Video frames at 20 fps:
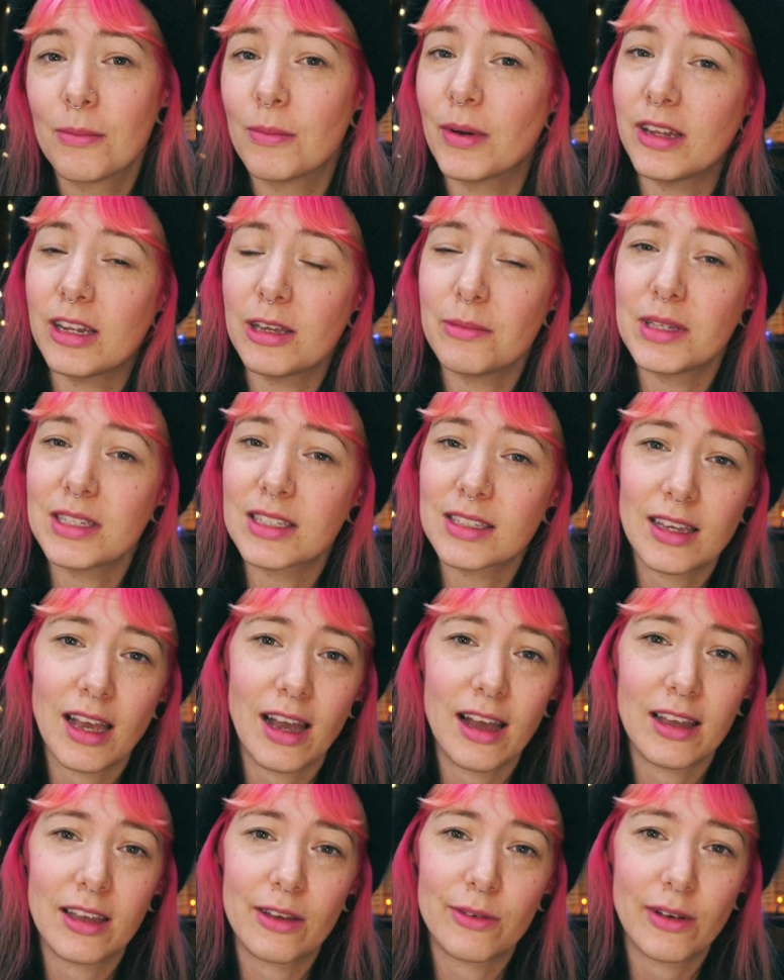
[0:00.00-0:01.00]
My name is
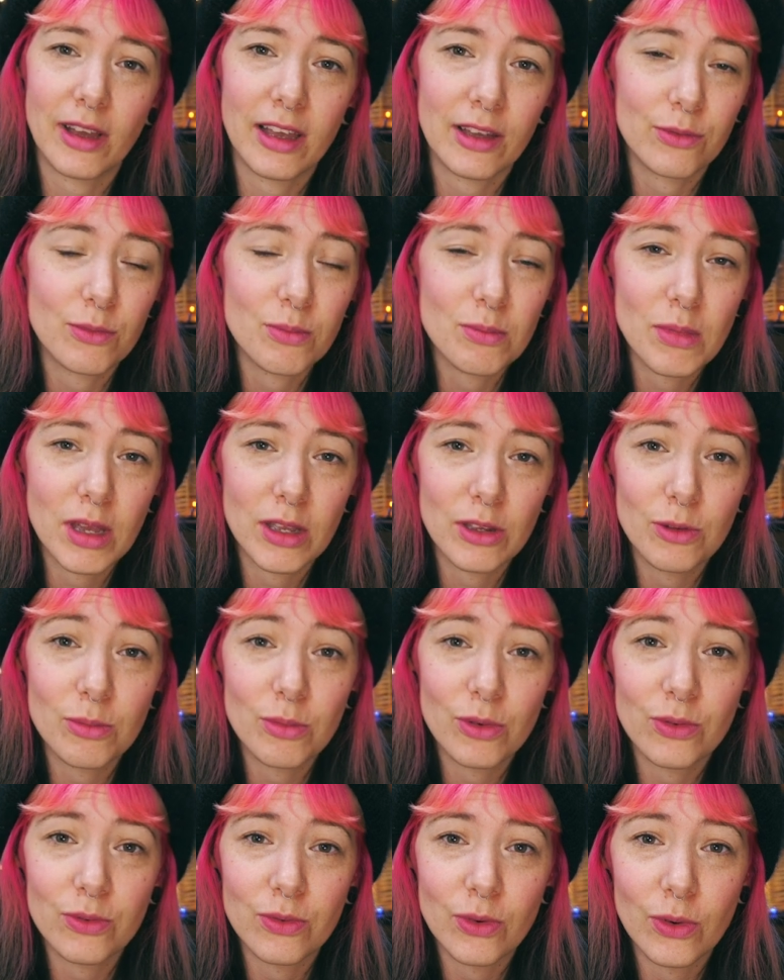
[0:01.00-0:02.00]
Kat. If I haven't met you
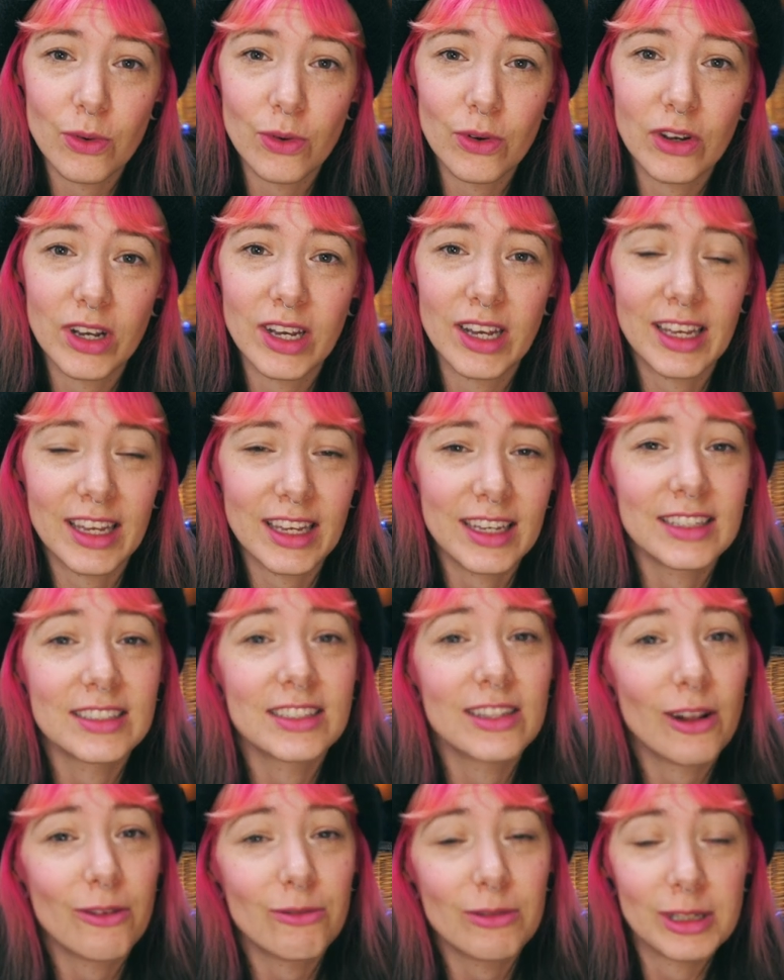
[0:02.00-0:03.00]
before,
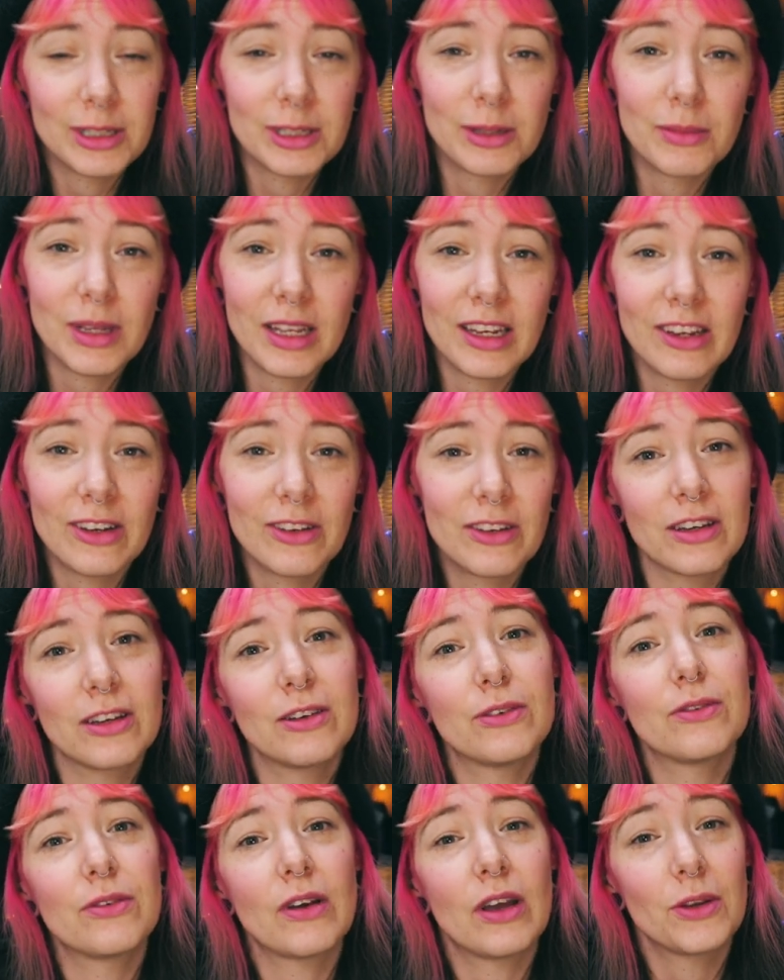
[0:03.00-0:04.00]
it's lovely to meet you.
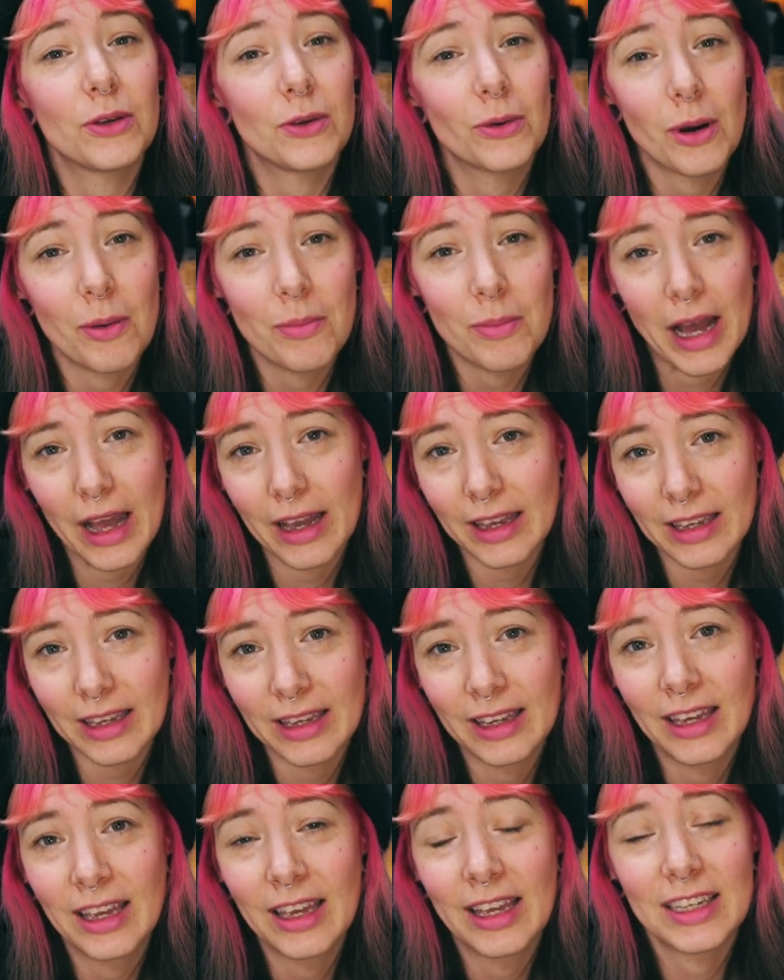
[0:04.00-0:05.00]
If you're back,
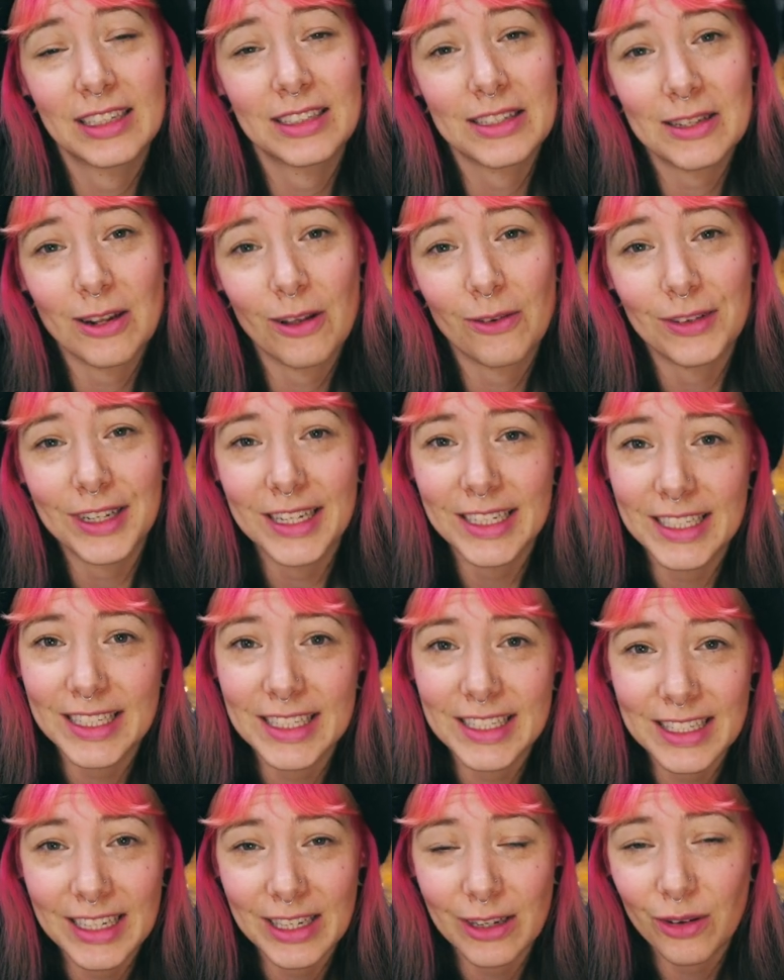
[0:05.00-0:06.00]
it's lovely to
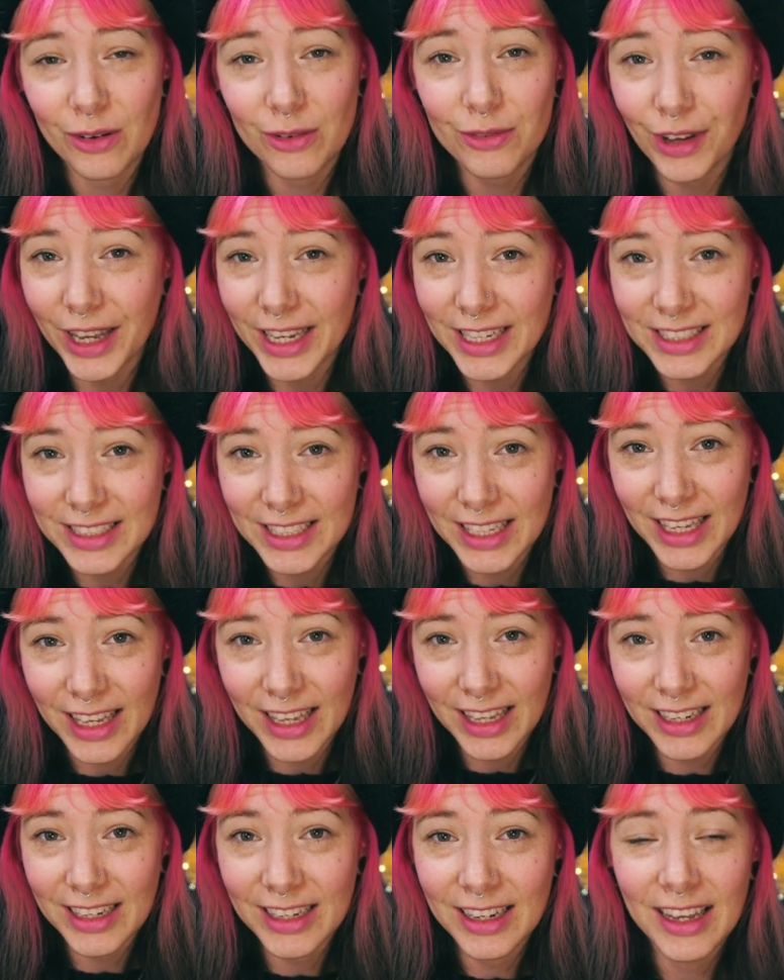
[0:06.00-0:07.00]
see your face
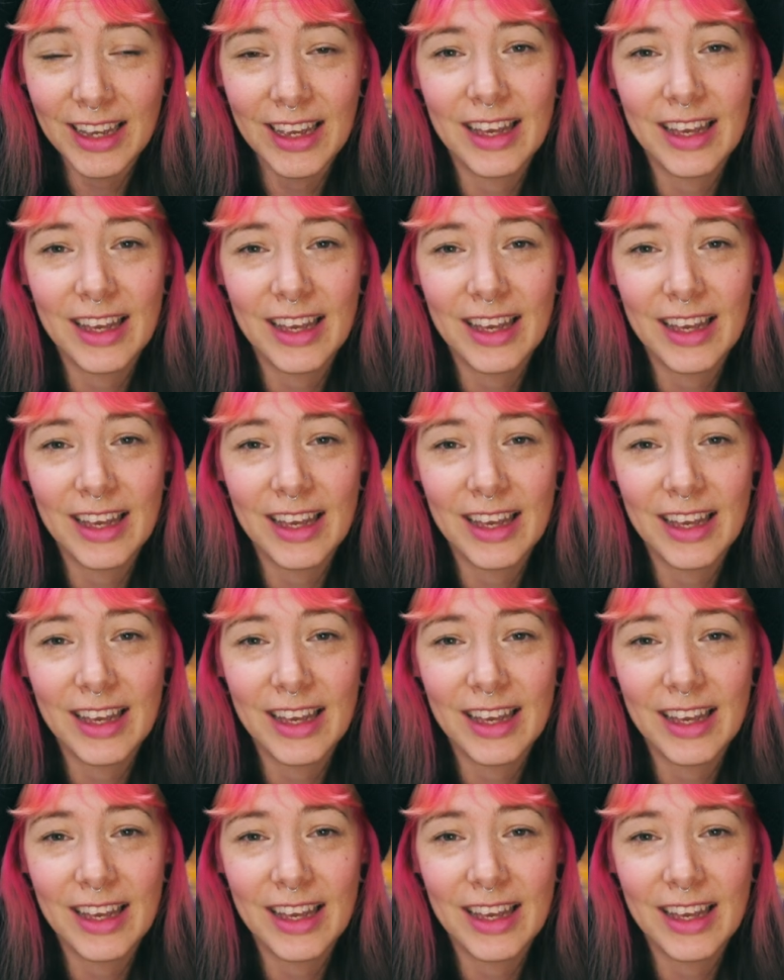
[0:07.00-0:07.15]
again.